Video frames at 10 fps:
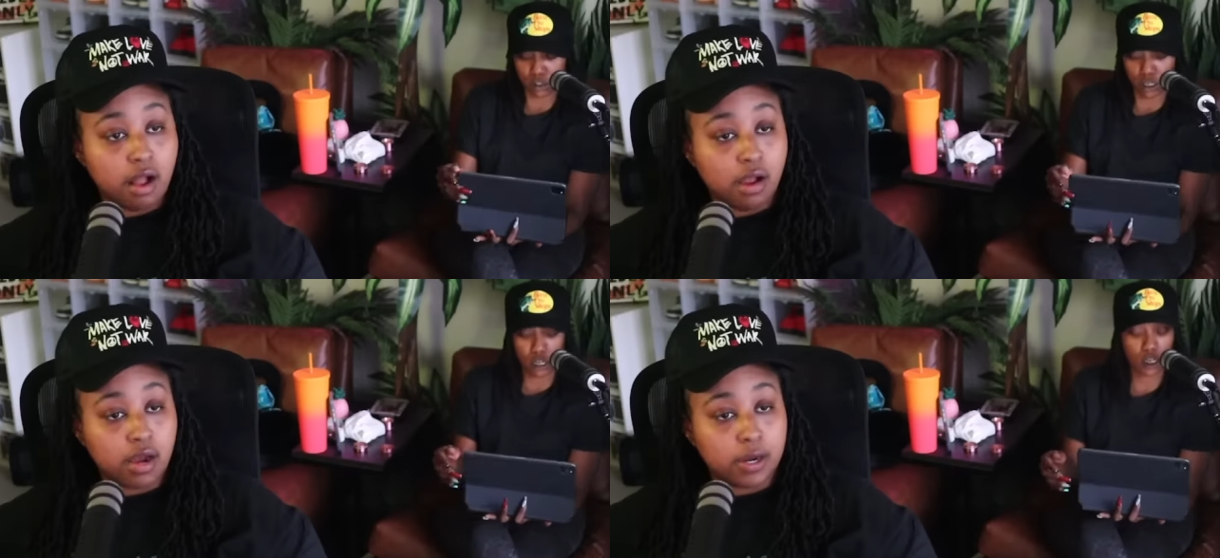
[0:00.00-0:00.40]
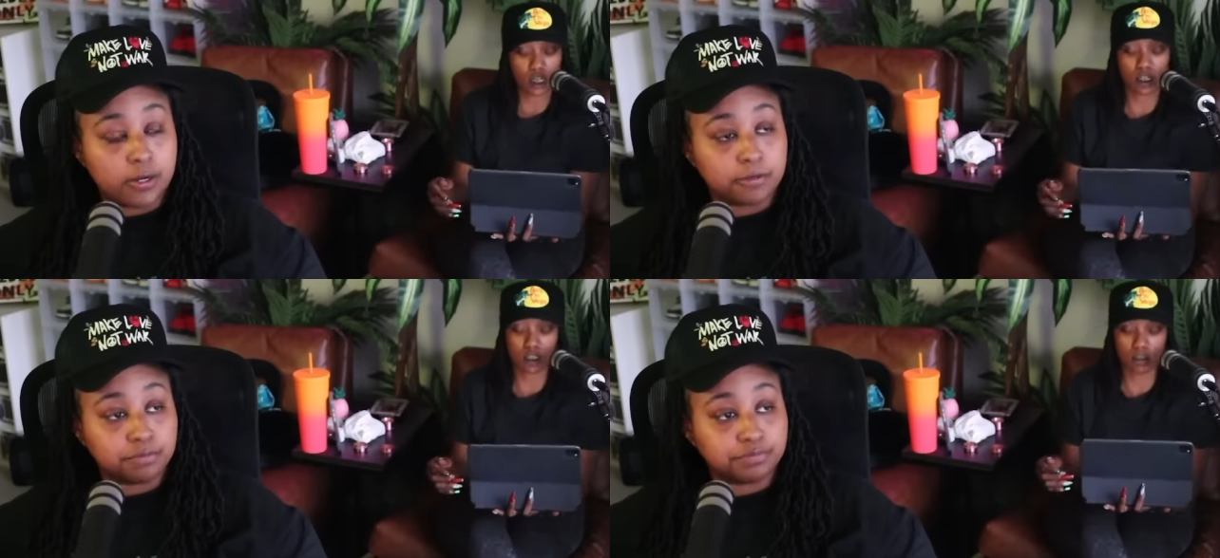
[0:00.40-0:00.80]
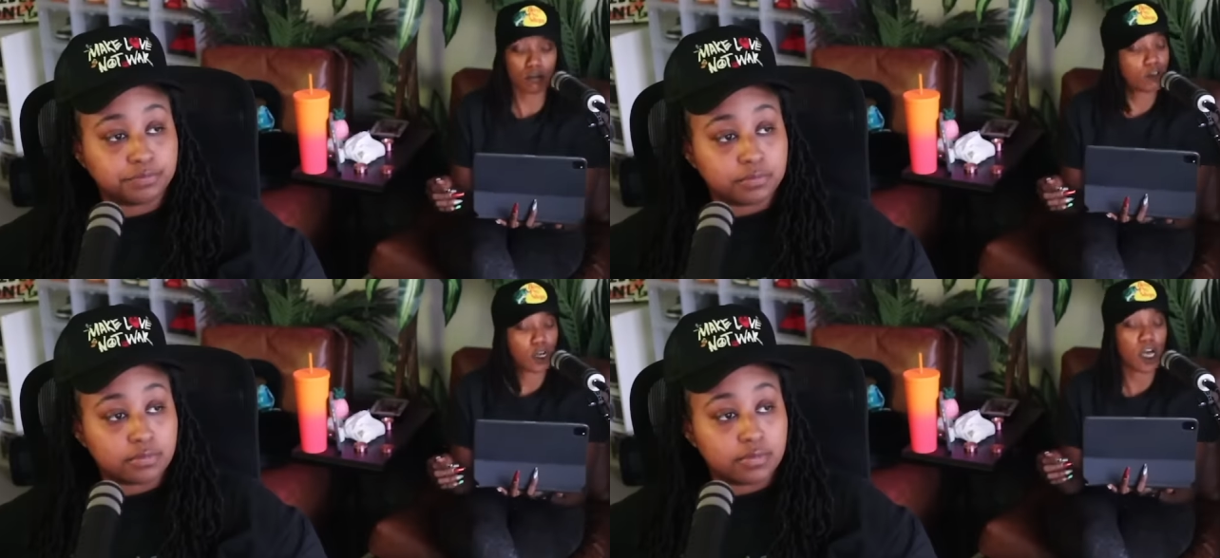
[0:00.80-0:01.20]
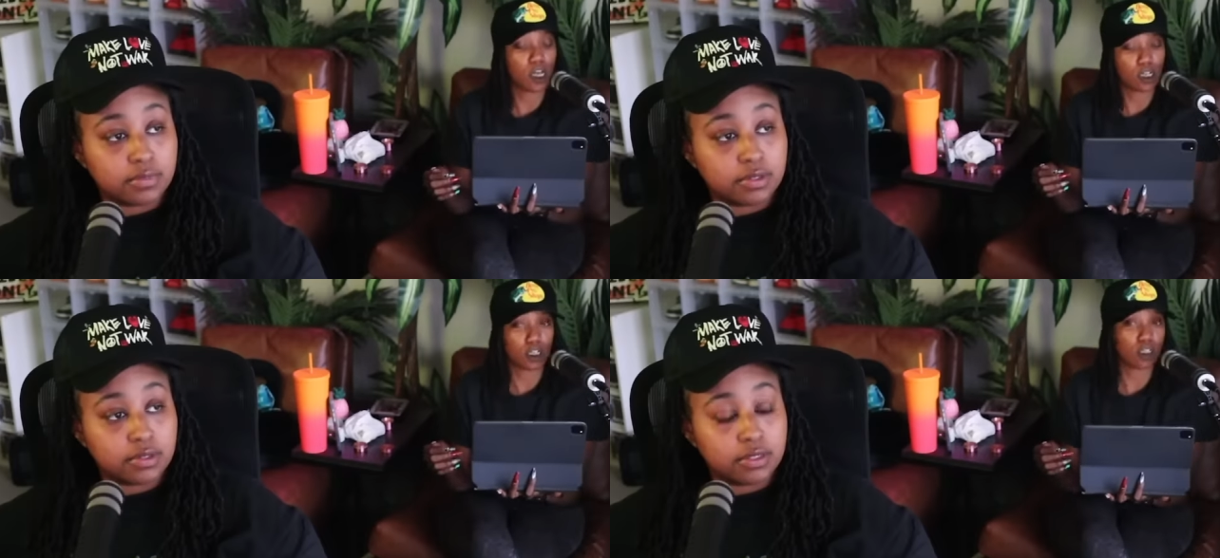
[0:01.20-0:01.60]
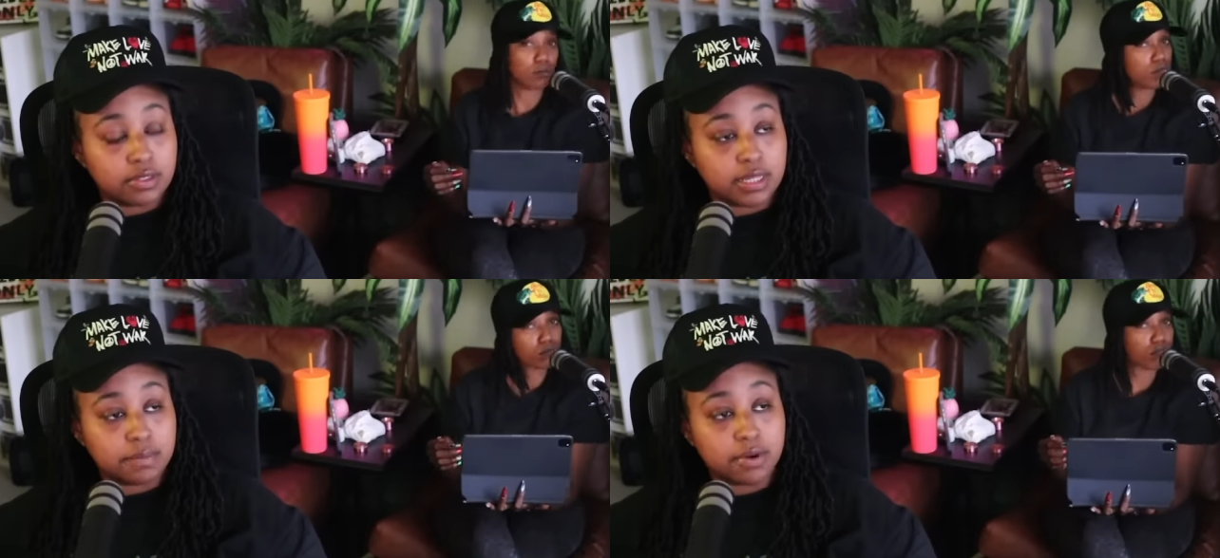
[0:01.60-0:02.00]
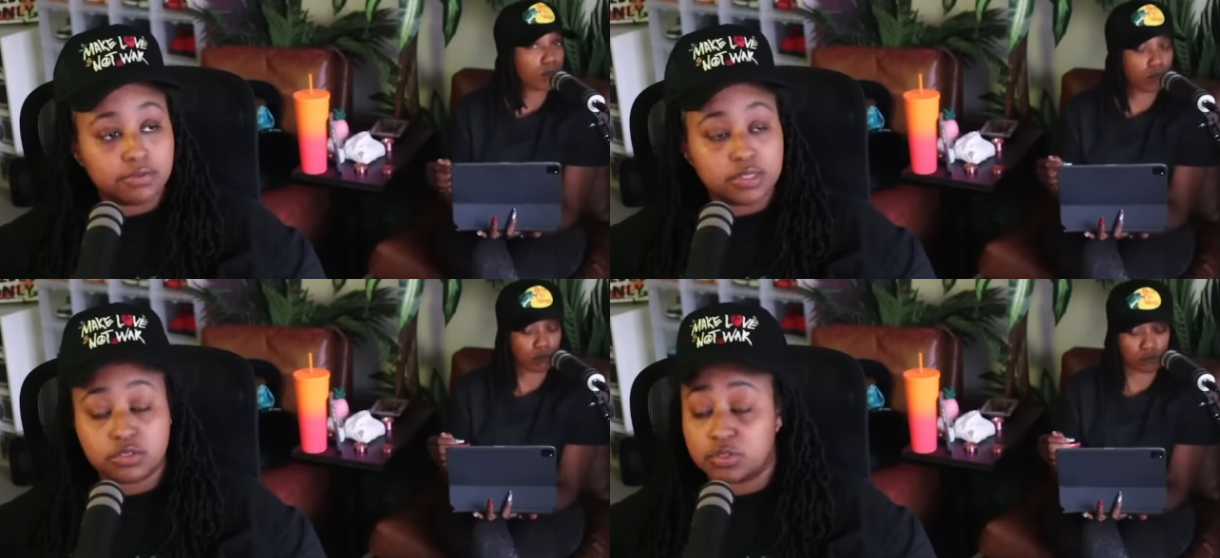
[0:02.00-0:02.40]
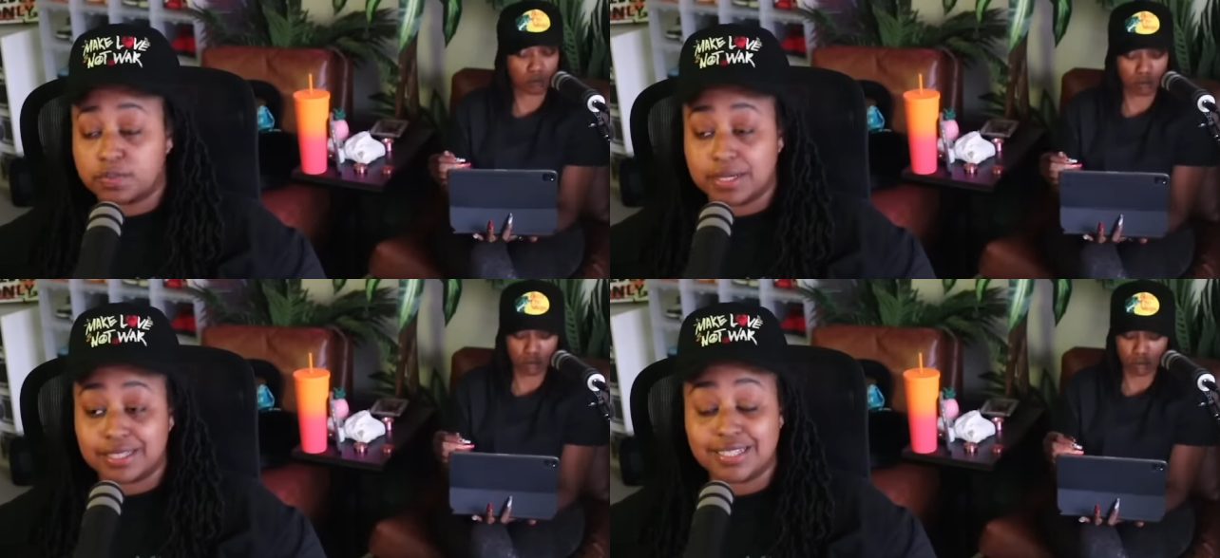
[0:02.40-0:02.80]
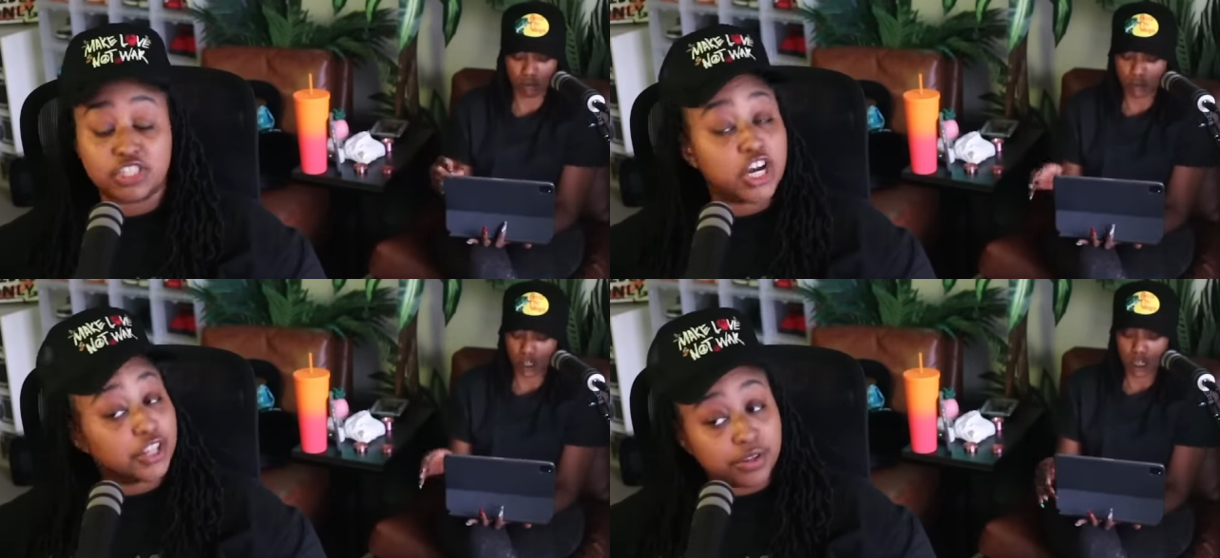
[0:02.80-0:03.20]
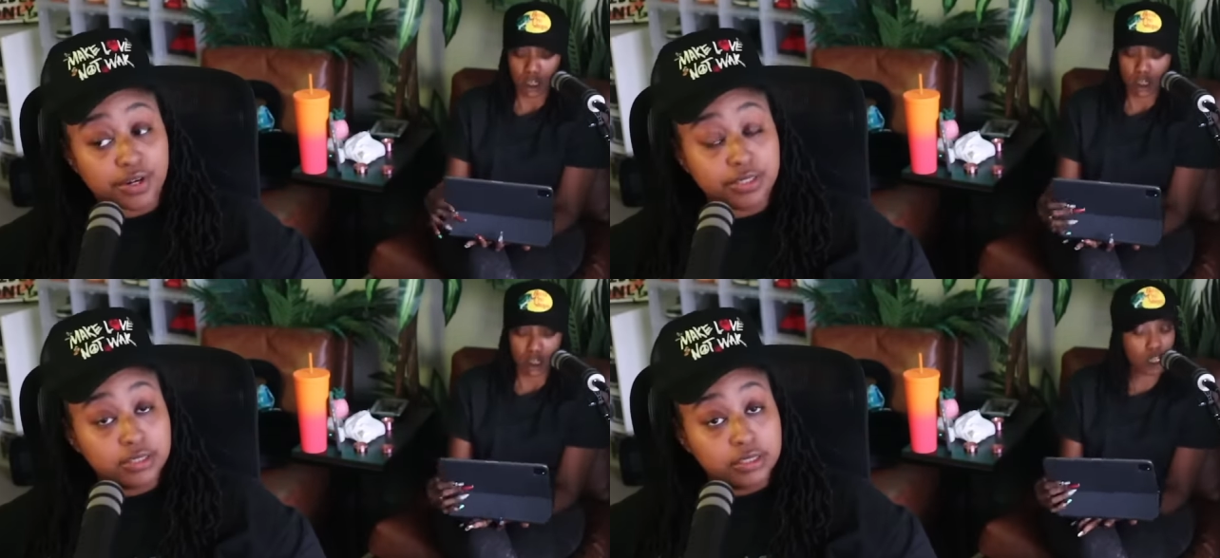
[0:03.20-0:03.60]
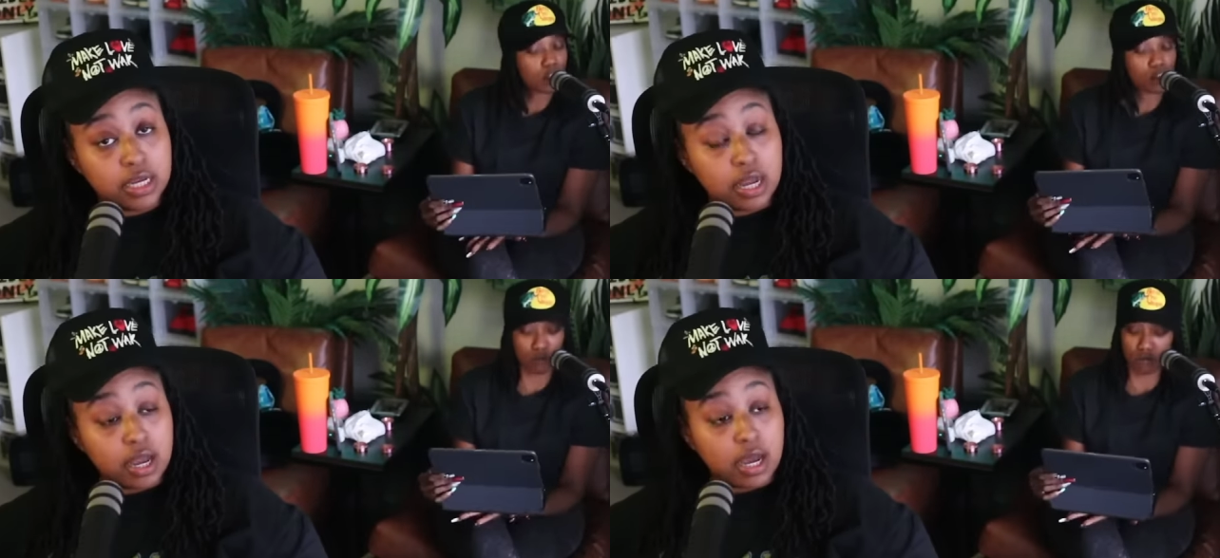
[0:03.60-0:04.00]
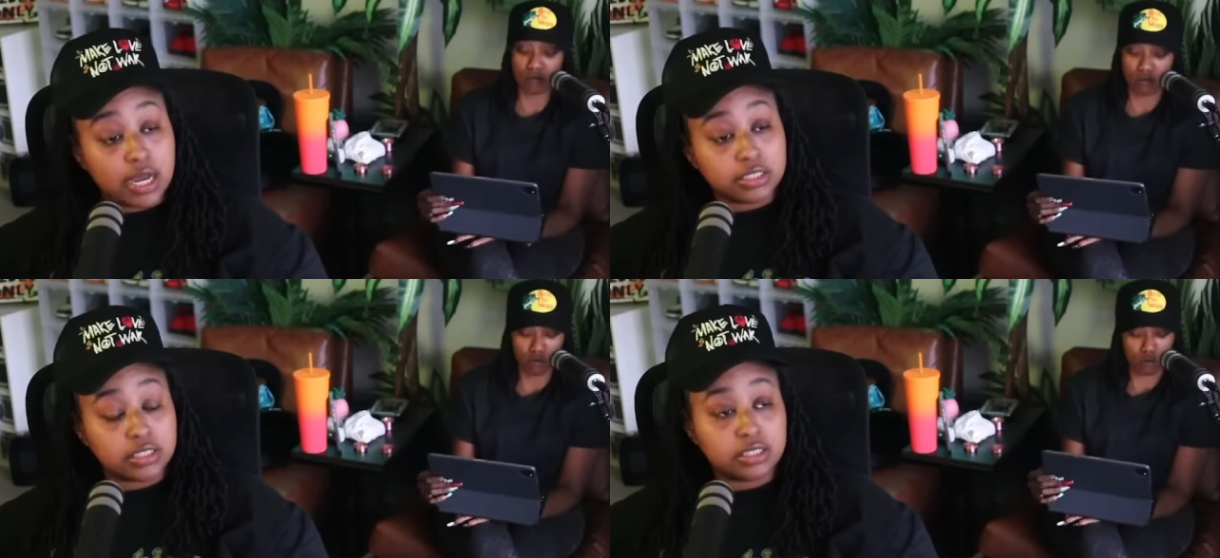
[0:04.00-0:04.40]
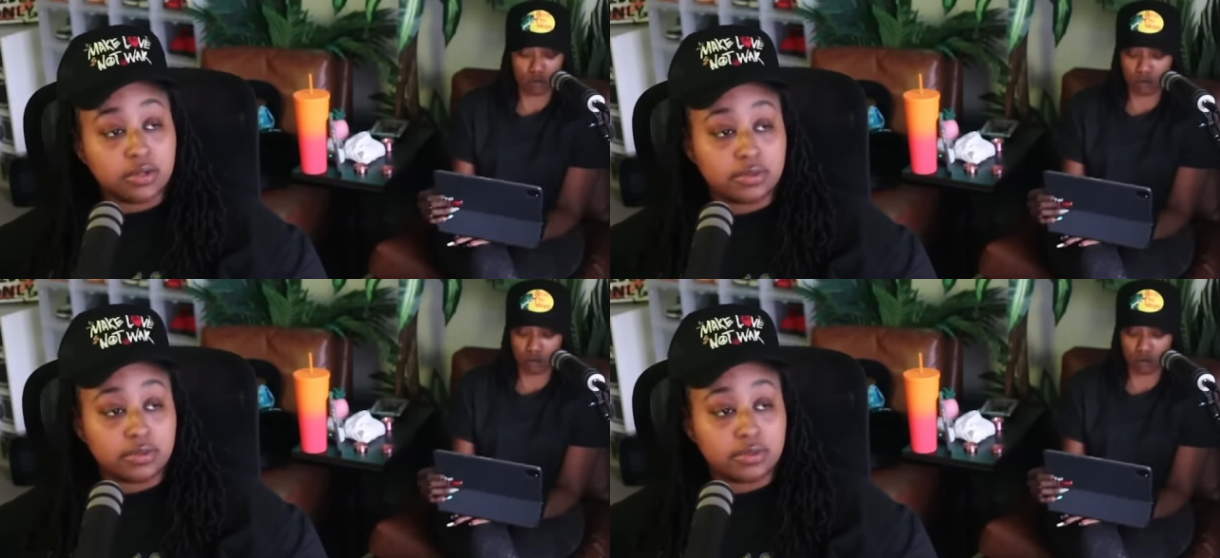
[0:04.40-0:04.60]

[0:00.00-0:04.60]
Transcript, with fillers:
Speaker 1: Um, you tried it. They both disrespect each other. They do. I just don't